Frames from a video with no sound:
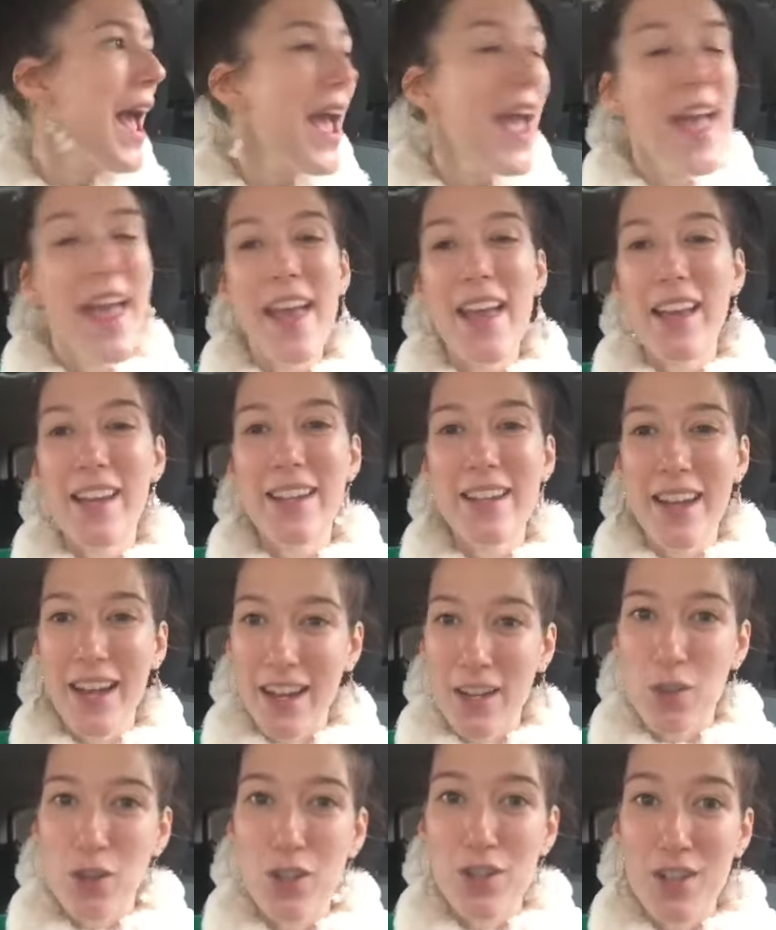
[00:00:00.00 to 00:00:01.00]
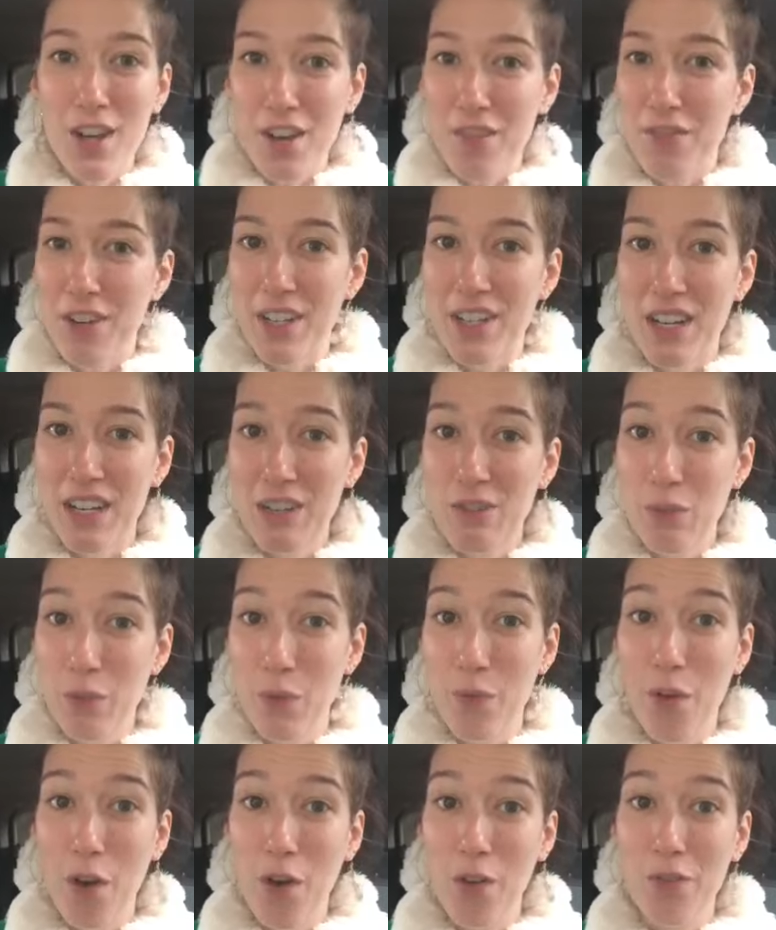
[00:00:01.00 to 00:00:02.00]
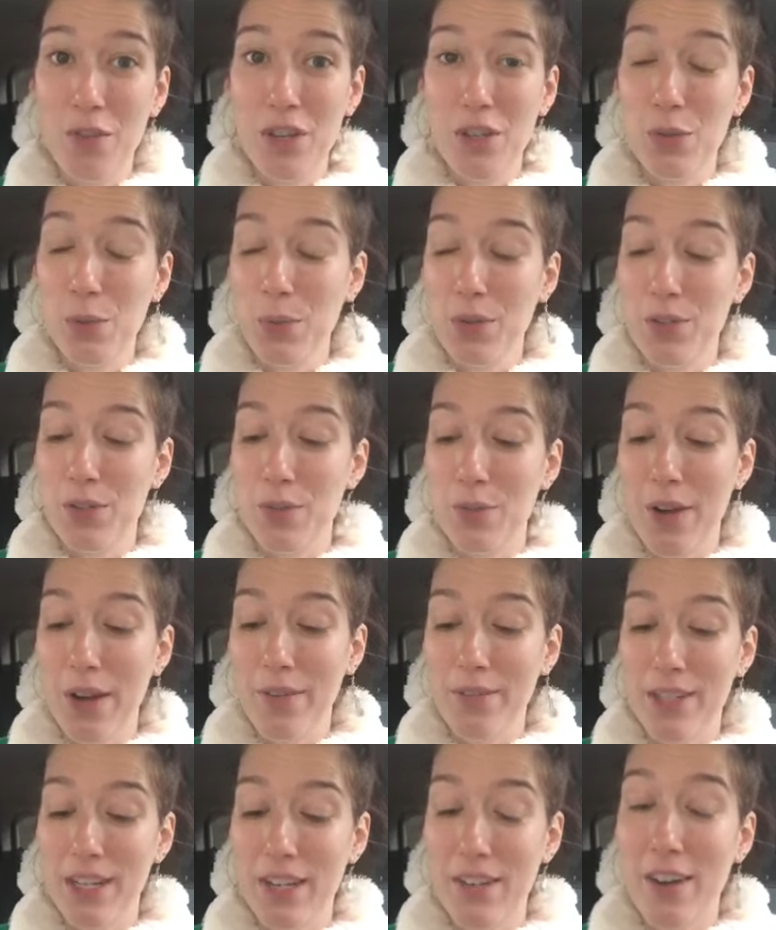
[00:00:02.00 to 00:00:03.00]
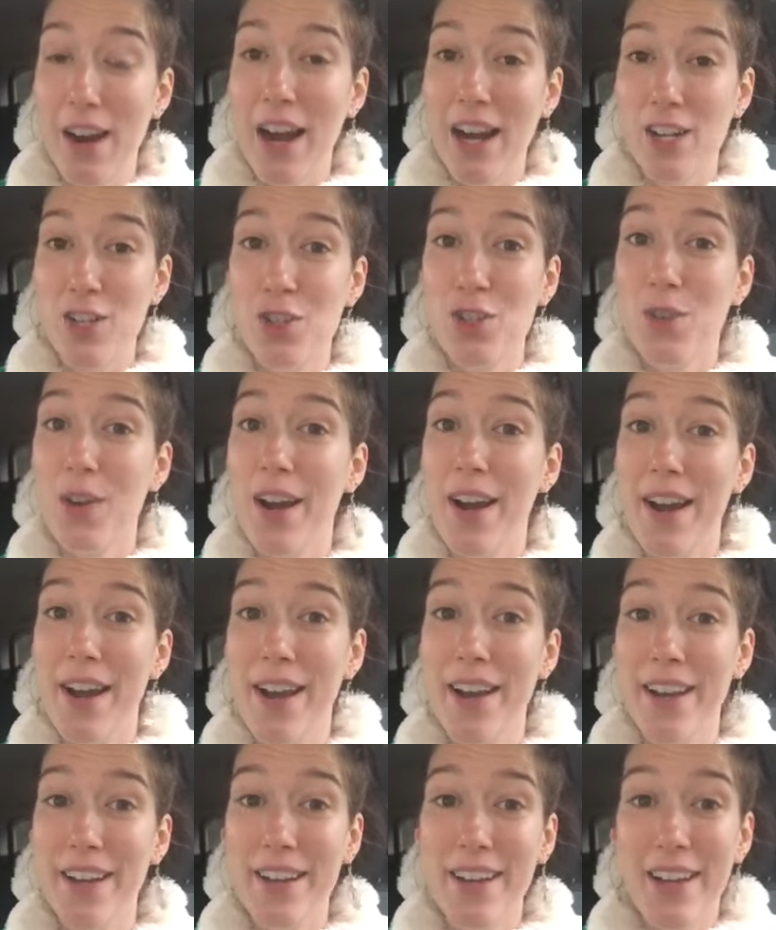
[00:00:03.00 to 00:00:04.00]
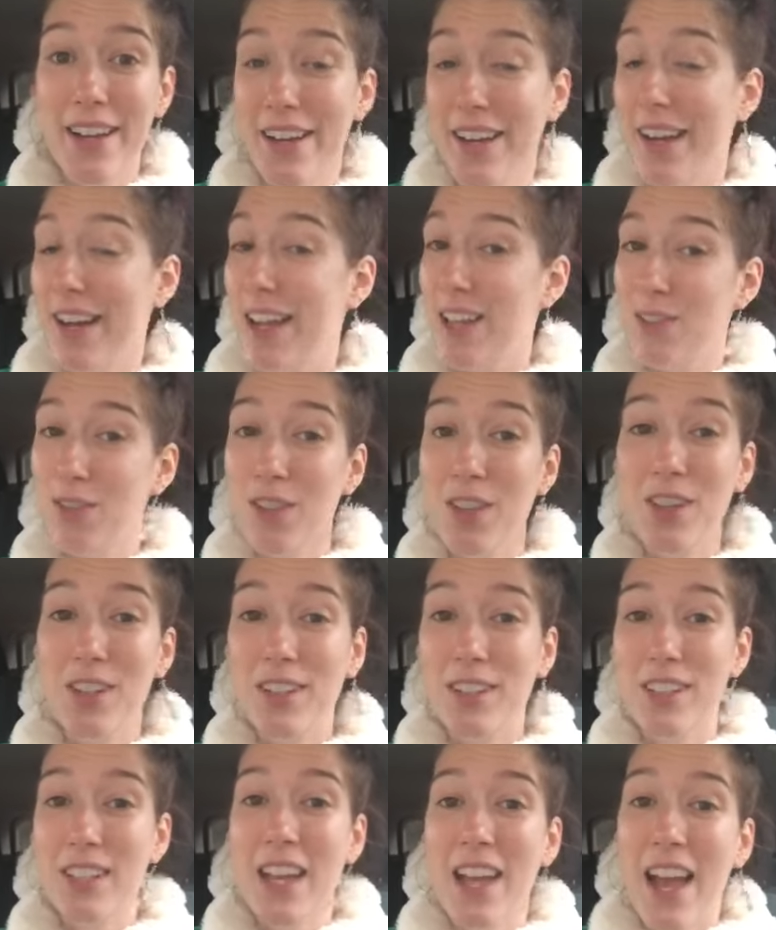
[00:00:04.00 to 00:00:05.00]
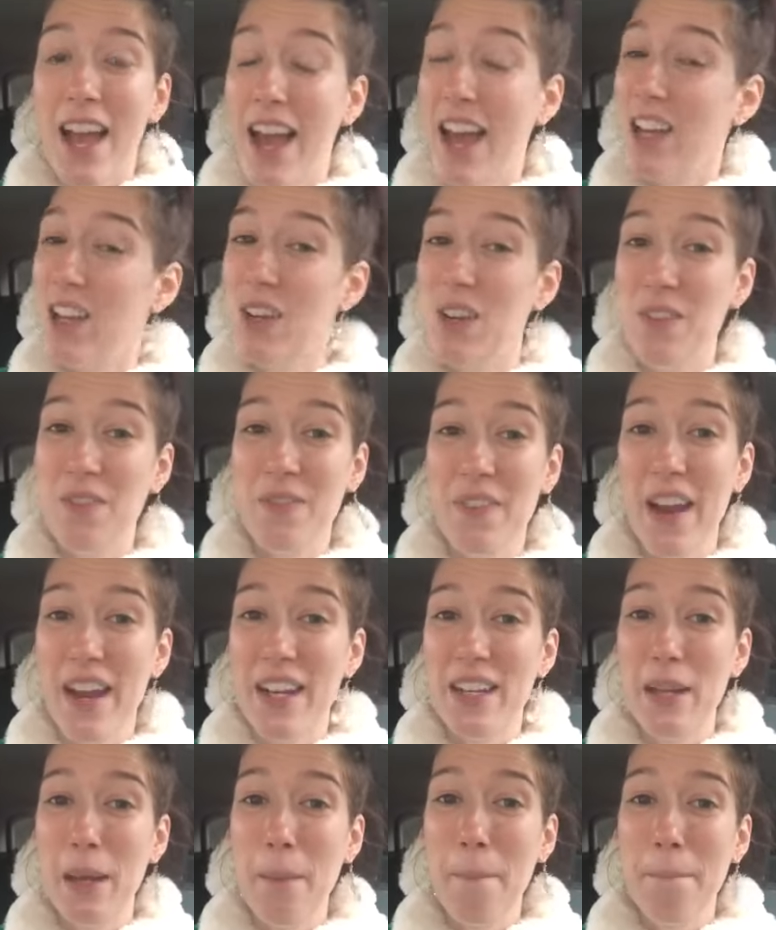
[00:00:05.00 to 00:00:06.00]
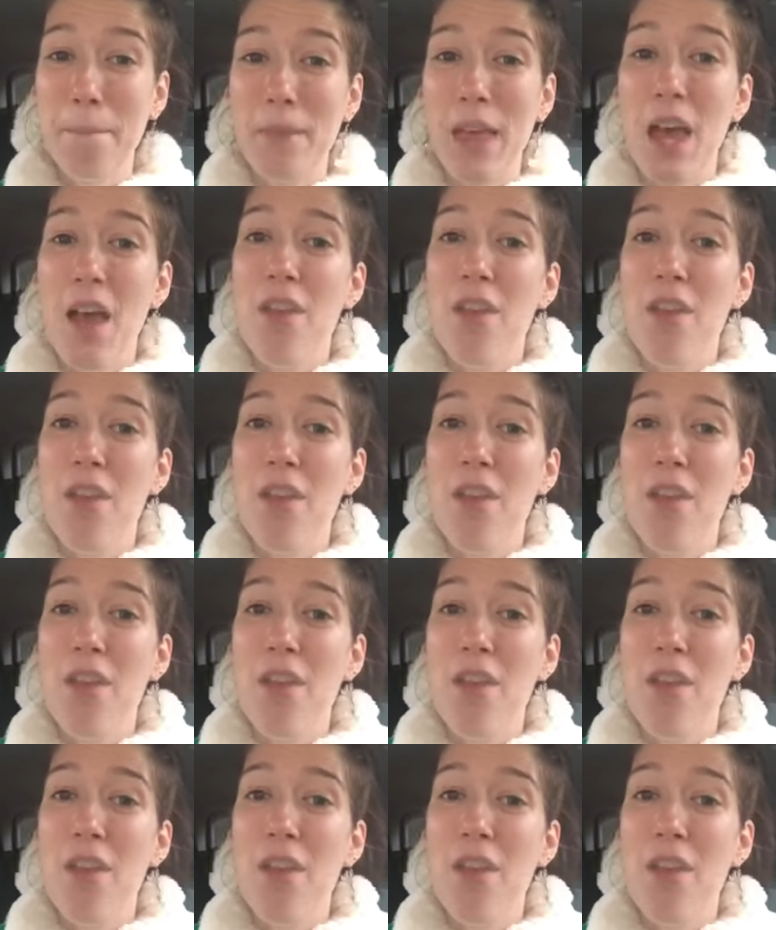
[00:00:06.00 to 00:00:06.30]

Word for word: And I could not find any revolving doors around here. I tried, I looked, I couldn't find them.